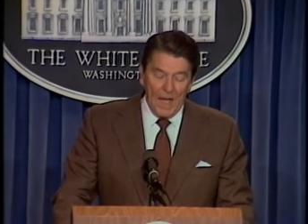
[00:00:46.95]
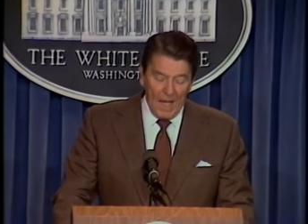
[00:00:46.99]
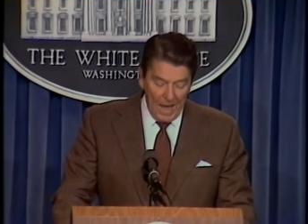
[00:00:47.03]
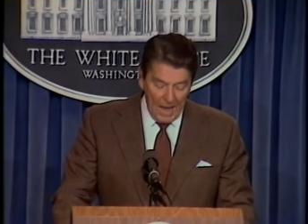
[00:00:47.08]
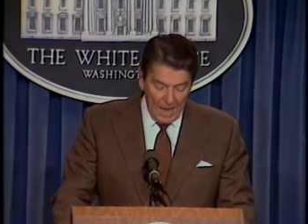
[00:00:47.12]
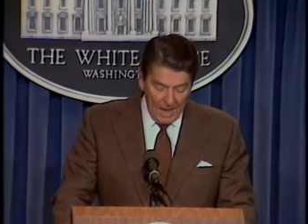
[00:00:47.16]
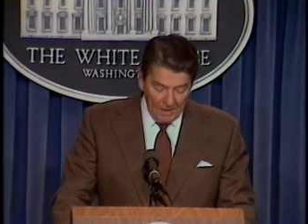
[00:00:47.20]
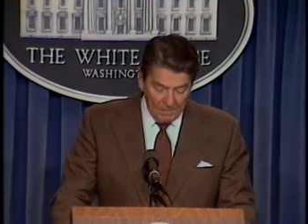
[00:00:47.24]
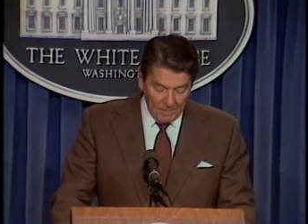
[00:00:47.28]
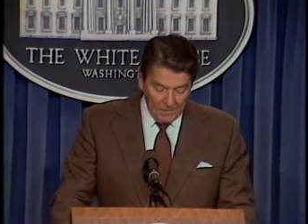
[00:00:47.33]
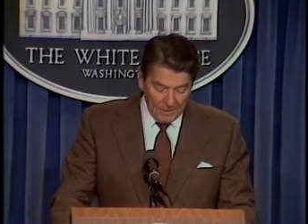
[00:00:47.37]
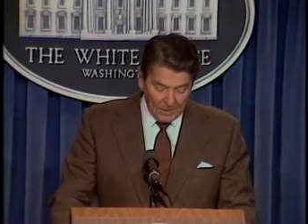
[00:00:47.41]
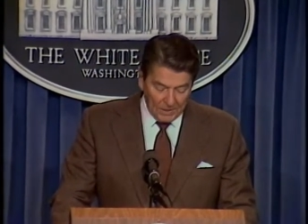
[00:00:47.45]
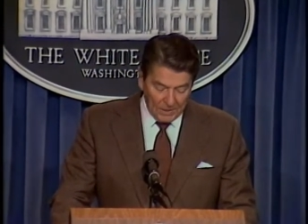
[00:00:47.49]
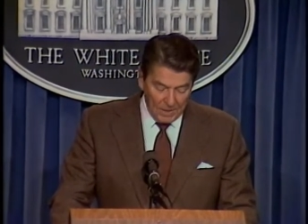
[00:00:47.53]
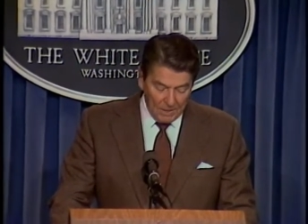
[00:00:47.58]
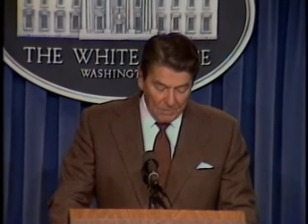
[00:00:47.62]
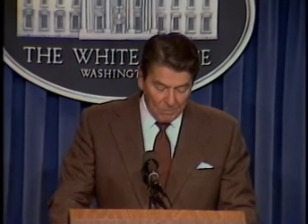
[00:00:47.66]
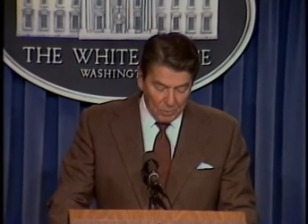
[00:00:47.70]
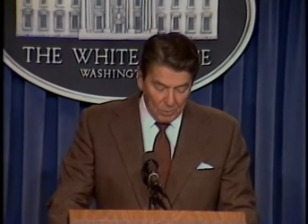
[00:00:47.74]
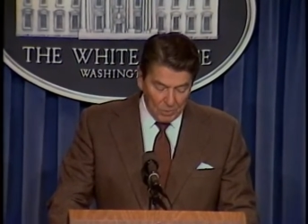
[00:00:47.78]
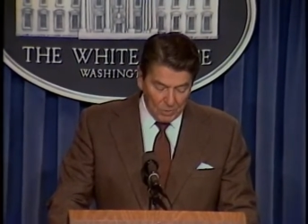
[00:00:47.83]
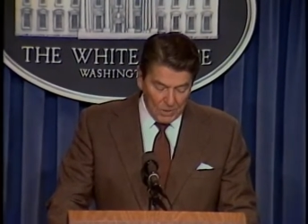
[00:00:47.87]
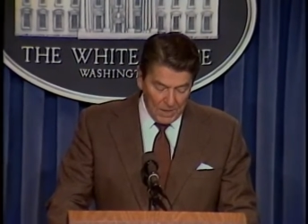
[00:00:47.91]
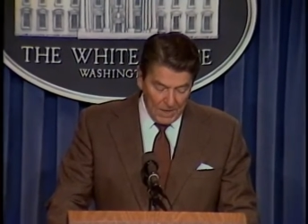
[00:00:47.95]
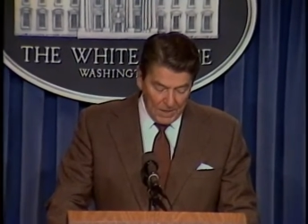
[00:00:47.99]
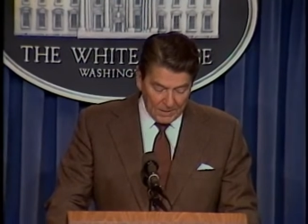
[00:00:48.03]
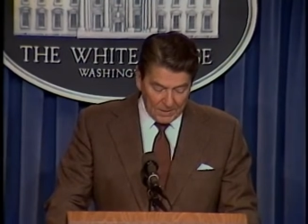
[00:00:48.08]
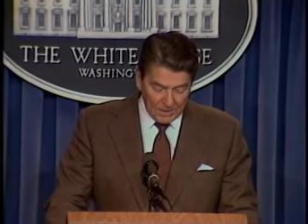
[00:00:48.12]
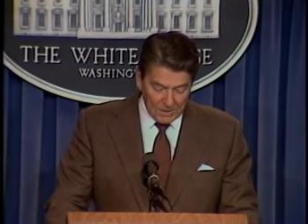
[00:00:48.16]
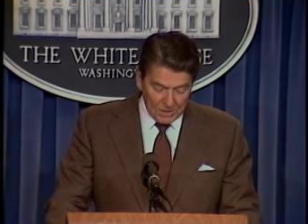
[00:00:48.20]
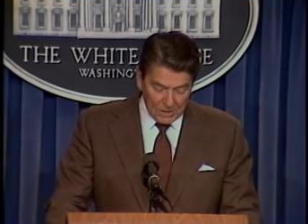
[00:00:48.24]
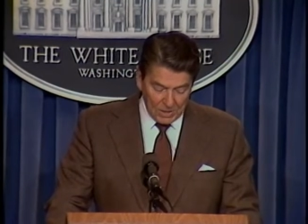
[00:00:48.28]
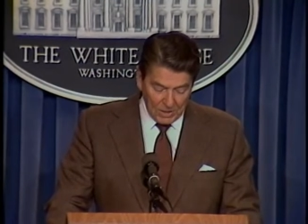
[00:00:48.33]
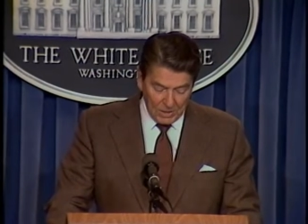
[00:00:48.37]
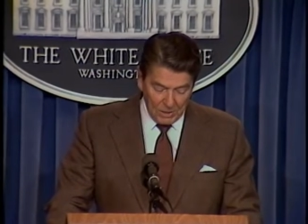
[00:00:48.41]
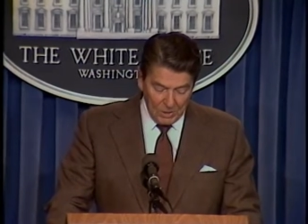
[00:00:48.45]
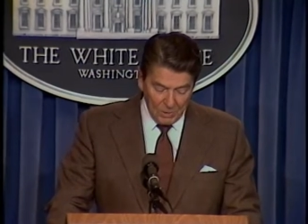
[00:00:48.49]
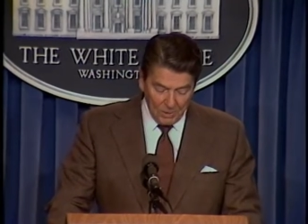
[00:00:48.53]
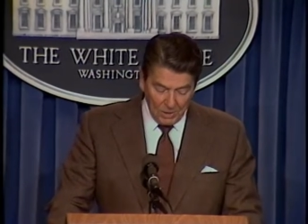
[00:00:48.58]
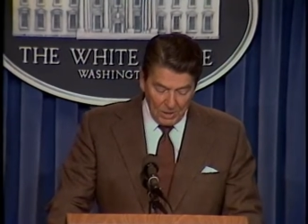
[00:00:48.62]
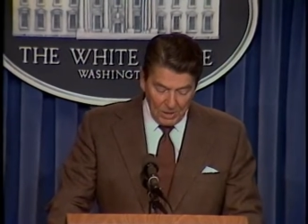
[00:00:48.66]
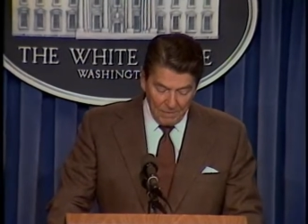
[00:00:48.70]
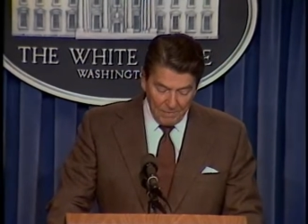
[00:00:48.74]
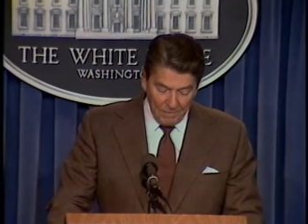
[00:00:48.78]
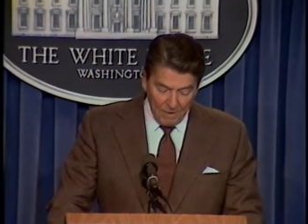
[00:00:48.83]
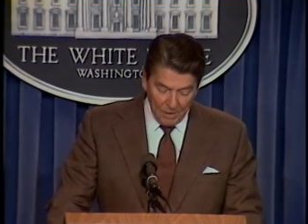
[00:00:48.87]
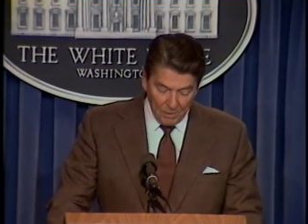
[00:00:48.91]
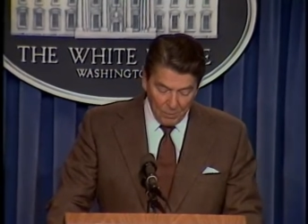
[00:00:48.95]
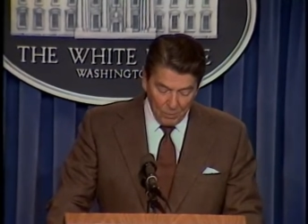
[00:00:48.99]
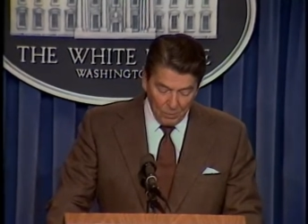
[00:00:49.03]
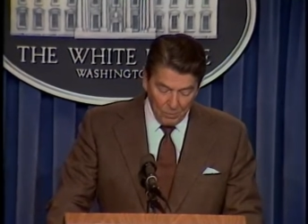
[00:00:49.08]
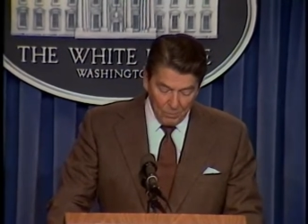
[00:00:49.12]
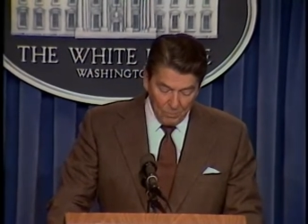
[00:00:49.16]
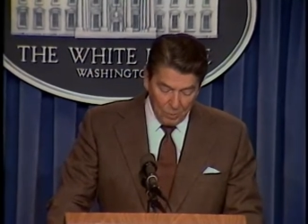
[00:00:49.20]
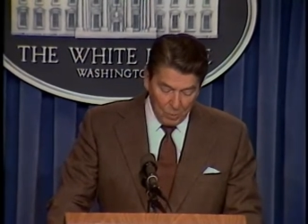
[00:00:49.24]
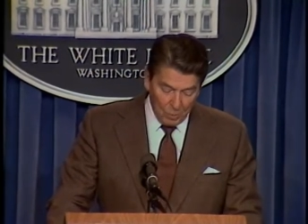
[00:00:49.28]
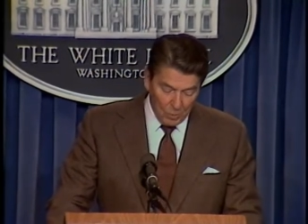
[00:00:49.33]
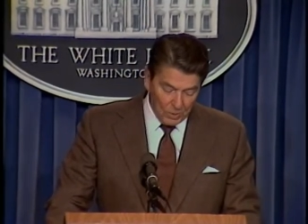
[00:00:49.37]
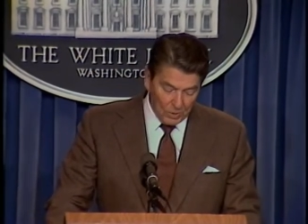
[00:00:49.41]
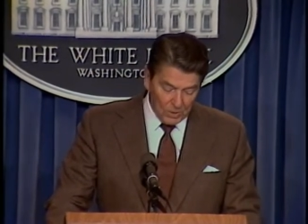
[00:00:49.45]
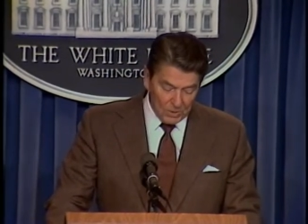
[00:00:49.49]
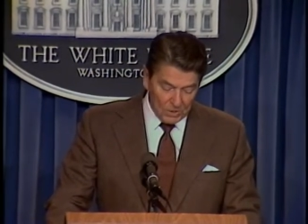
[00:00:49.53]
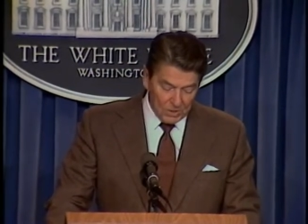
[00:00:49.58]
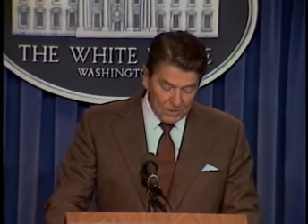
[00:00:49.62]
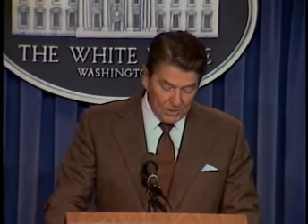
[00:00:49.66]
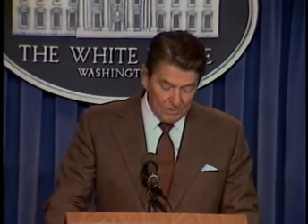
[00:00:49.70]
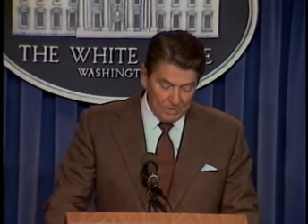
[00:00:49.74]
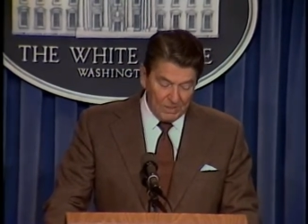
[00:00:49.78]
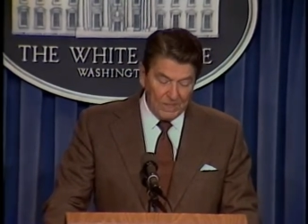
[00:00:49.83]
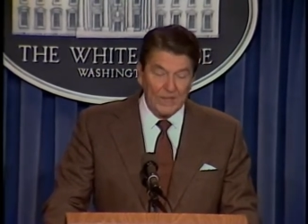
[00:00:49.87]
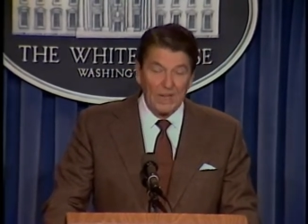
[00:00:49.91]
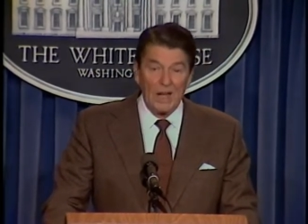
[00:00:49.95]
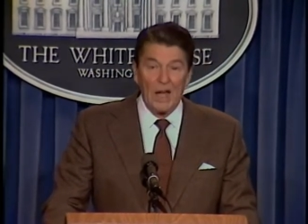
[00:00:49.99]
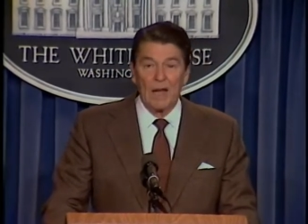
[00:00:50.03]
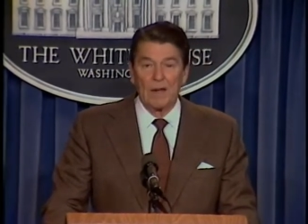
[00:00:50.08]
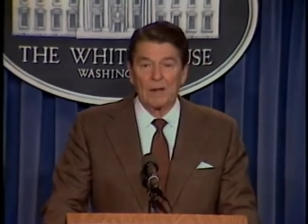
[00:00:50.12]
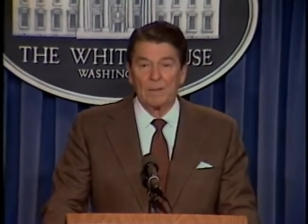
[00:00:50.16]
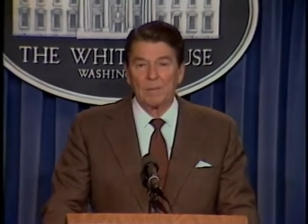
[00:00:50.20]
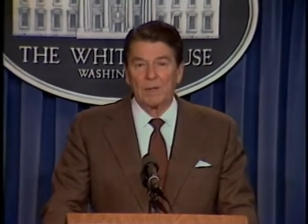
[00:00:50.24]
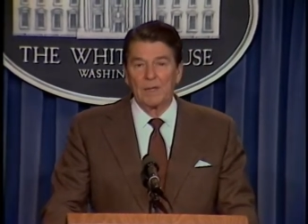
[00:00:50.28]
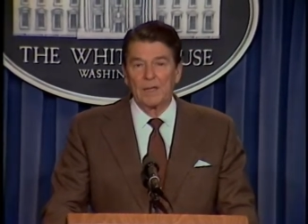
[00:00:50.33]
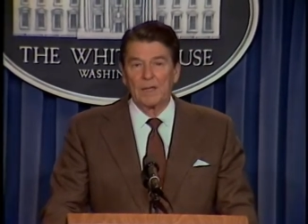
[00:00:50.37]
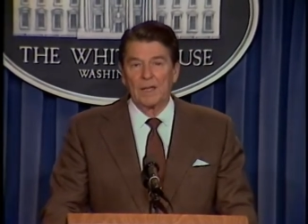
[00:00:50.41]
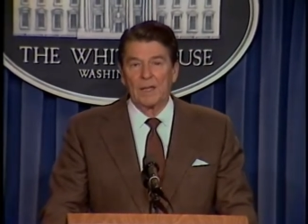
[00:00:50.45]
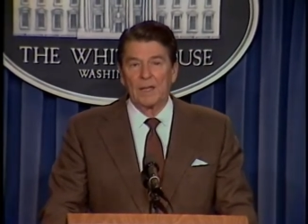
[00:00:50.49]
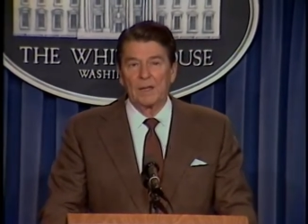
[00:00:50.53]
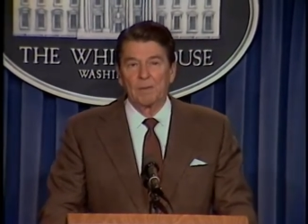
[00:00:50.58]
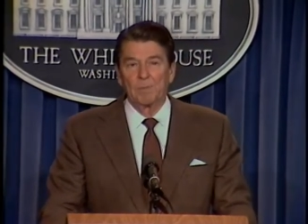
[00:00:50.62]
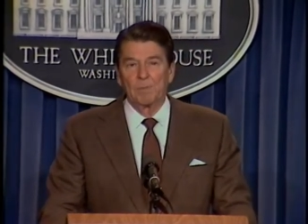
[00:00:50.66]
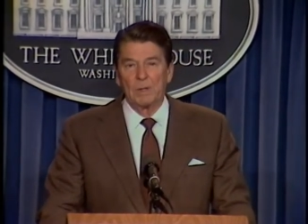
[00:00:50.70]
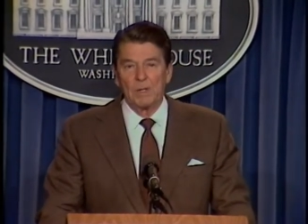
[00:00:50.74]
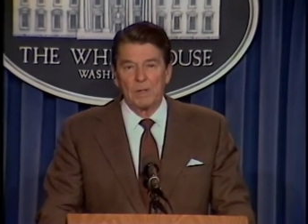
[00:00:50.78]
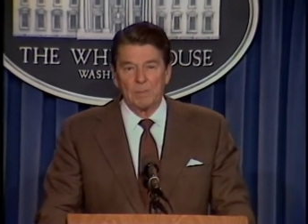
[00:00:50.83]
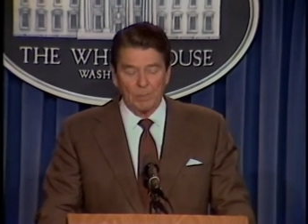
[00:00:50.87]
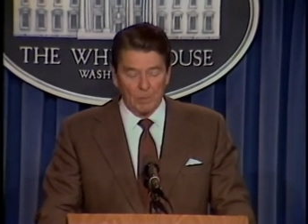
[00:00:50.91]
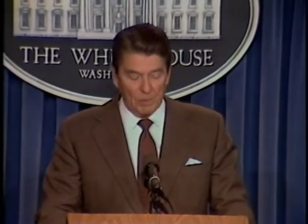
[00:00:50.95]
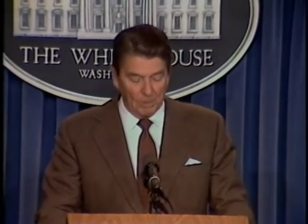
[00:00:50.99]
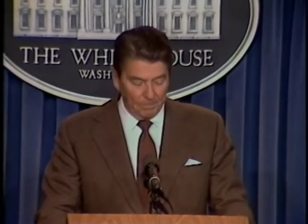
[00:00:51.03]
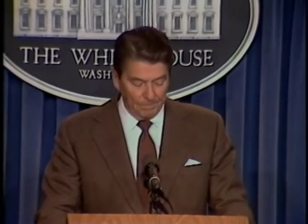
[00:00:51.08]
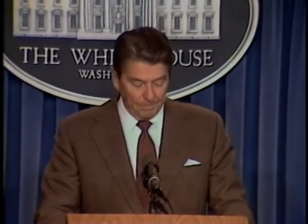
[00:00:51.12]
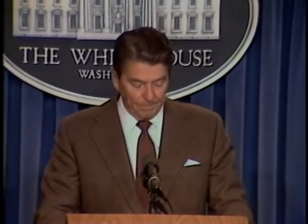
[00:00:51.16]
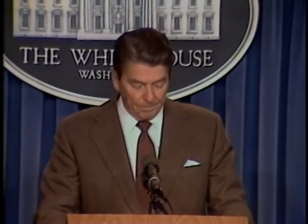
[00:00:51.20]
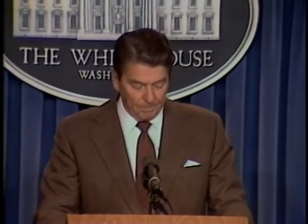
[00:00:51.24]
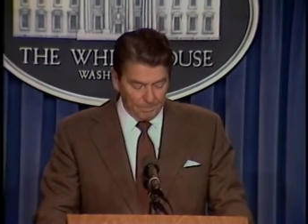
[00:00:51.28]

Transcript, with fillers: and that can protect the security of our own borders, economy, and people.